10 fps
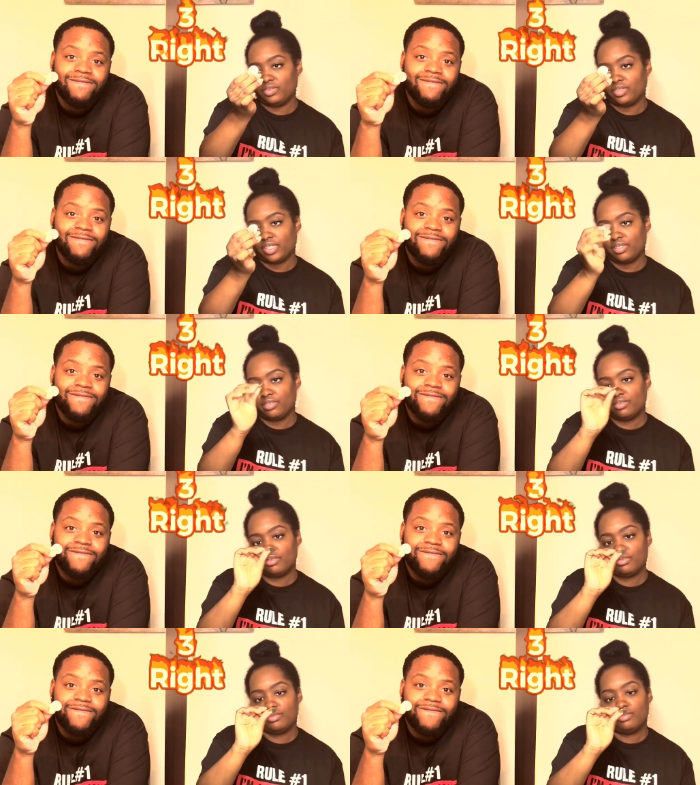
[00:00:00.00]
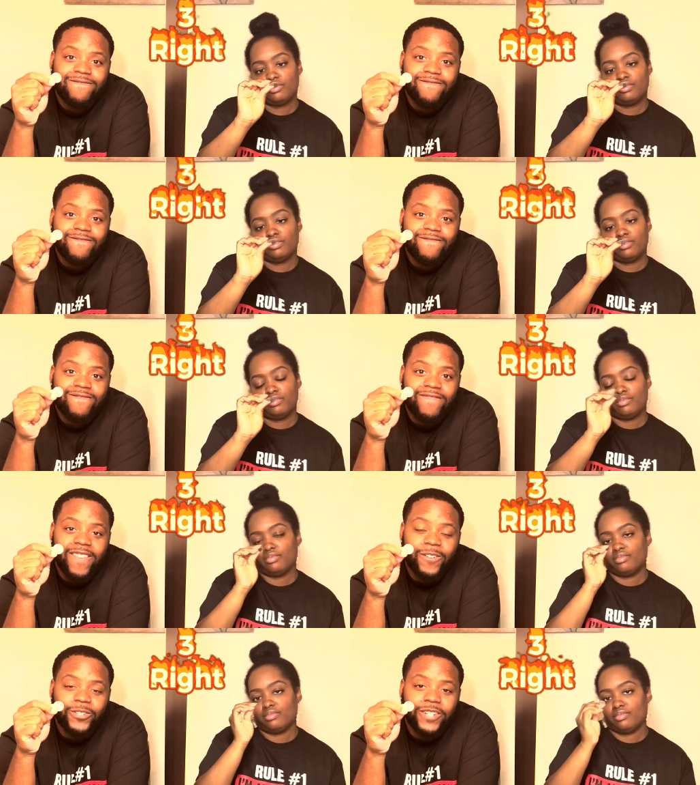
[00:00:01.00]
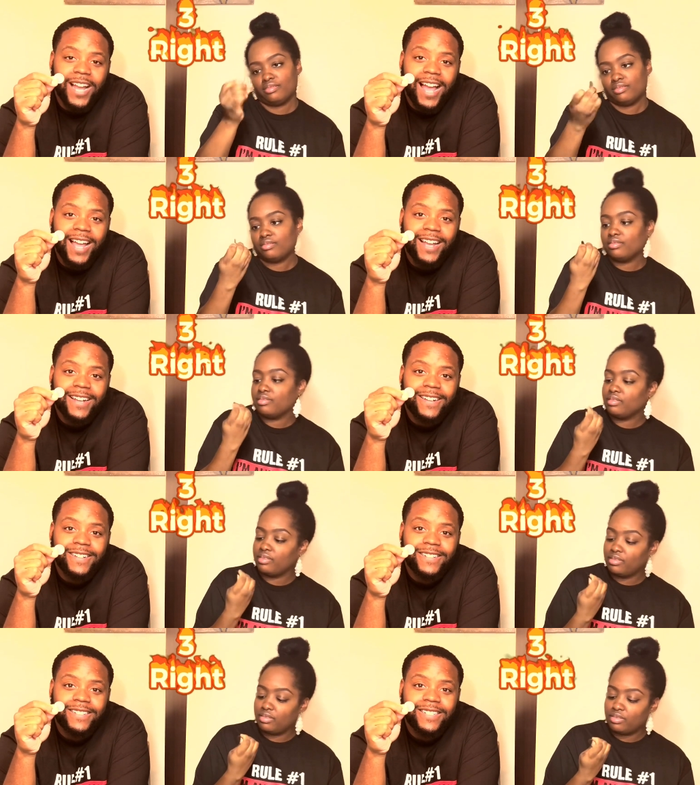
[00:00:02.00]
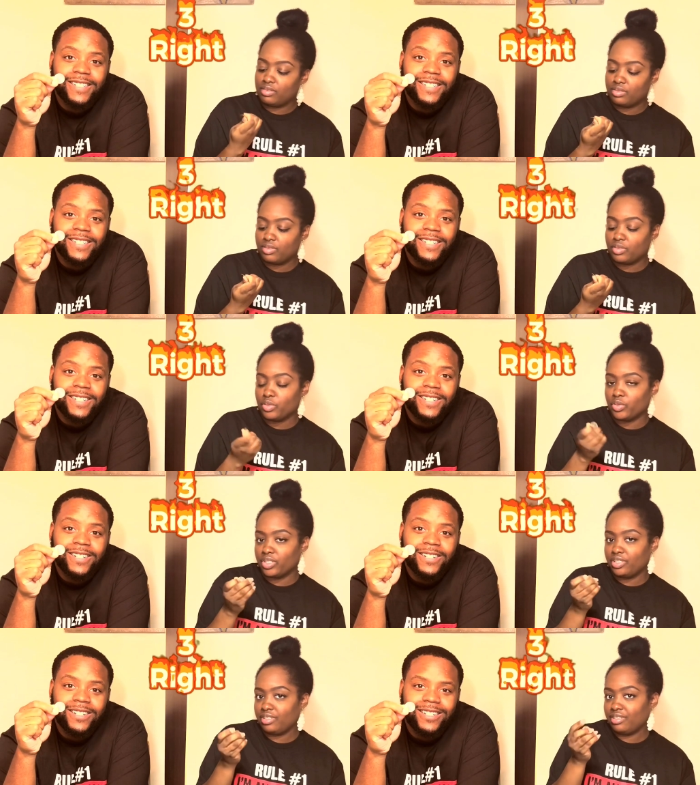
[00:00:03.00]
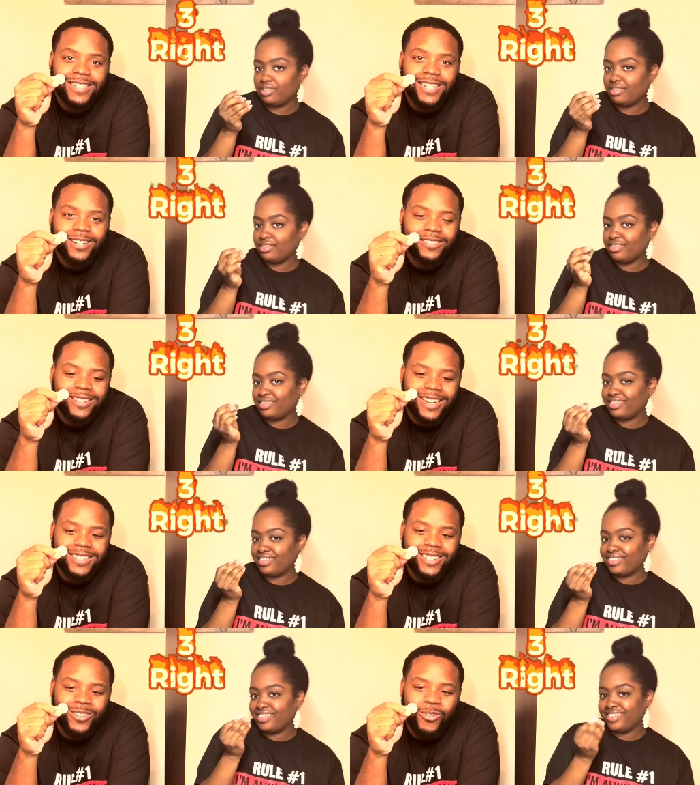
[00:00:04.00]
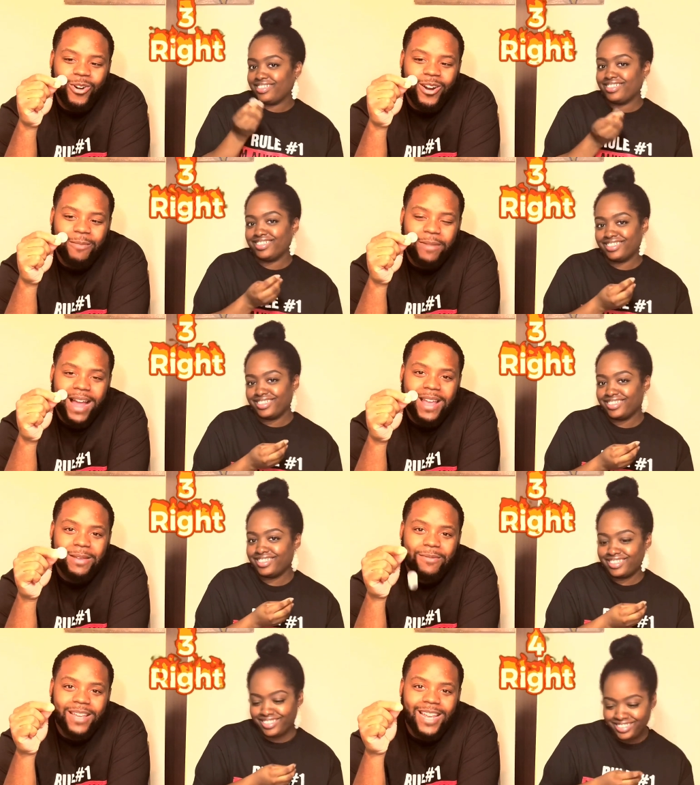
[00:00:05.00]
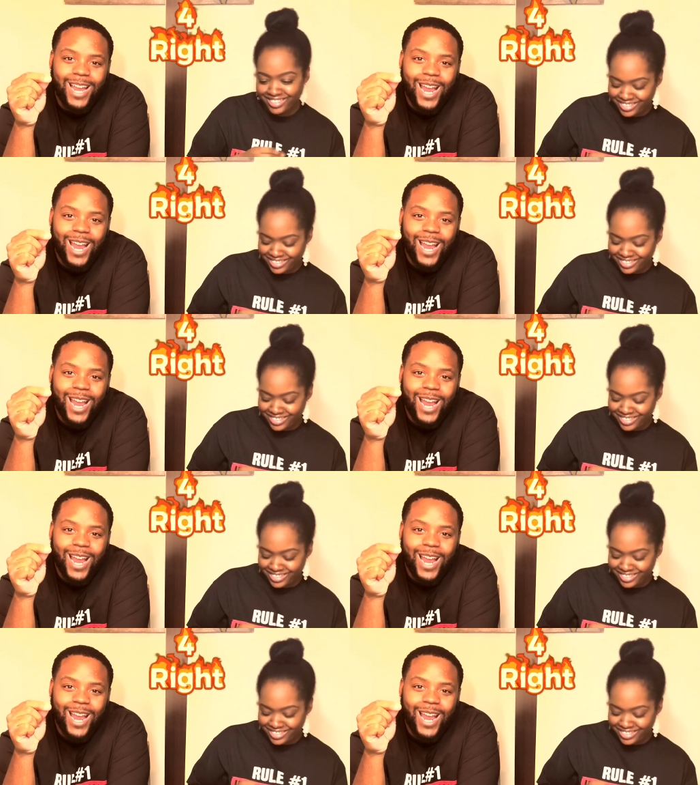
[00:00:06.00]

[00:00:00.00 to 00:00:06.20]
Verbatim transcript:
Speaker 1: okay. What you got? Quarter? Yep, you got the quarter, baby.